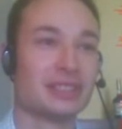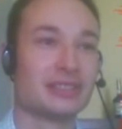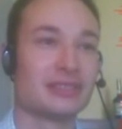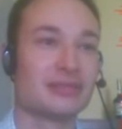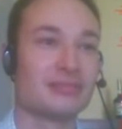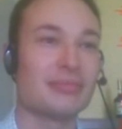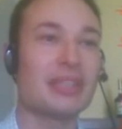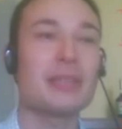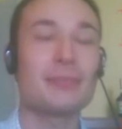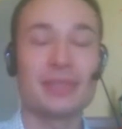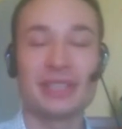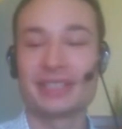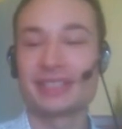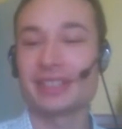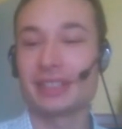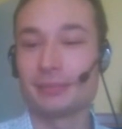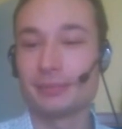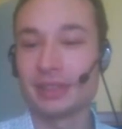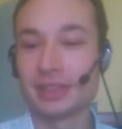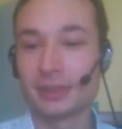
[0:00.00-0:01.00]
maybe it
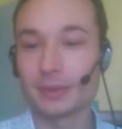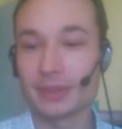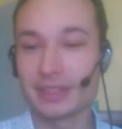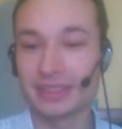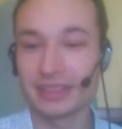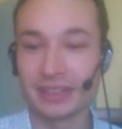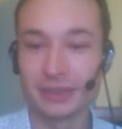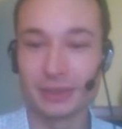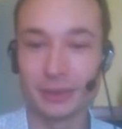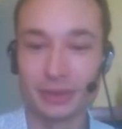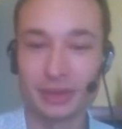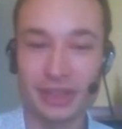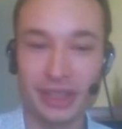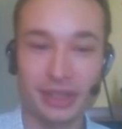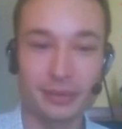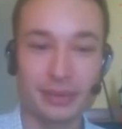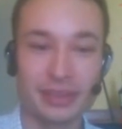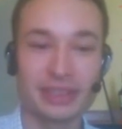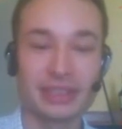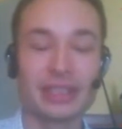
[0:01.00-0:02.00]
can be interesting to share
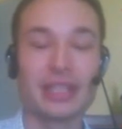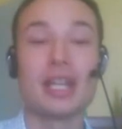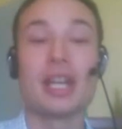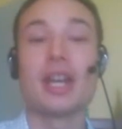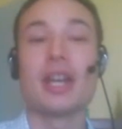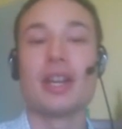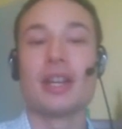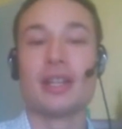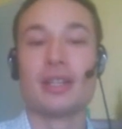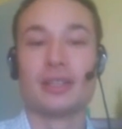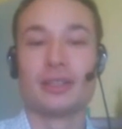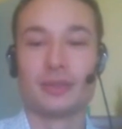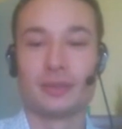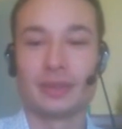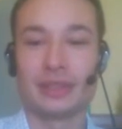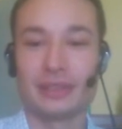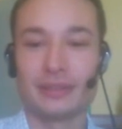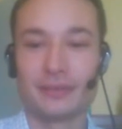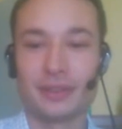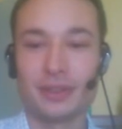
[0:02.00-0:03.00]
it
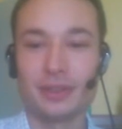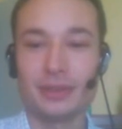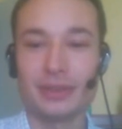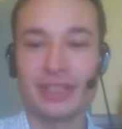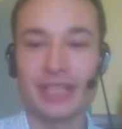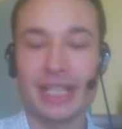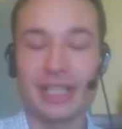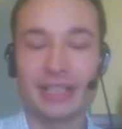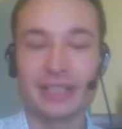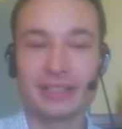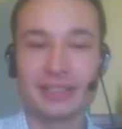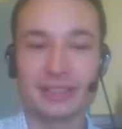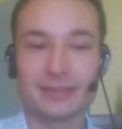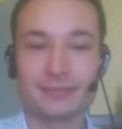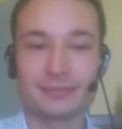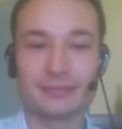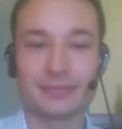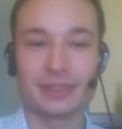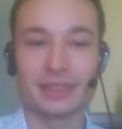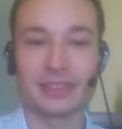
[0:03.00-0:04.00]
with you guys,
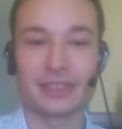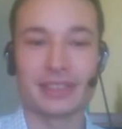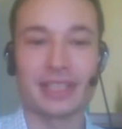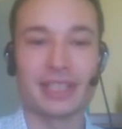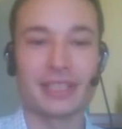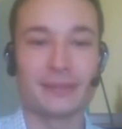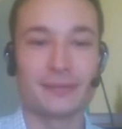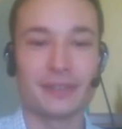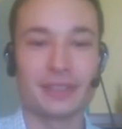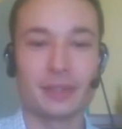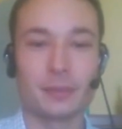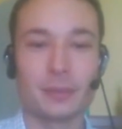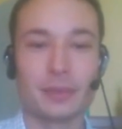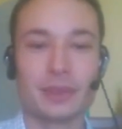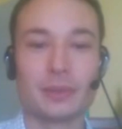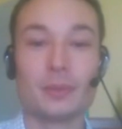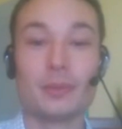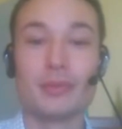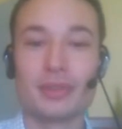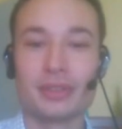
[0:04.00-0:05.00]
and I think we
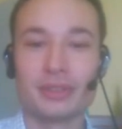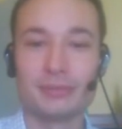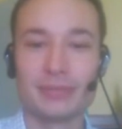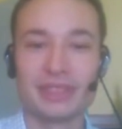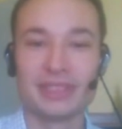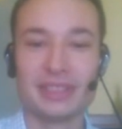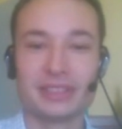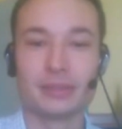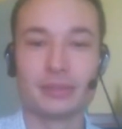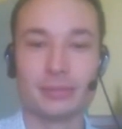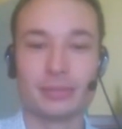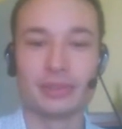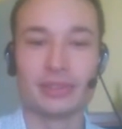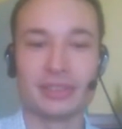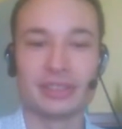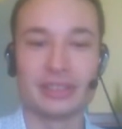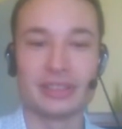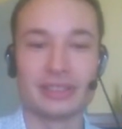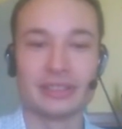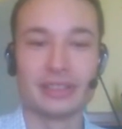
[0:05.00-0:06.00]
won't be
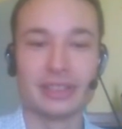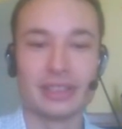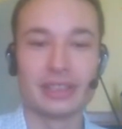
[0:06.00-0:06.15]
disappointed.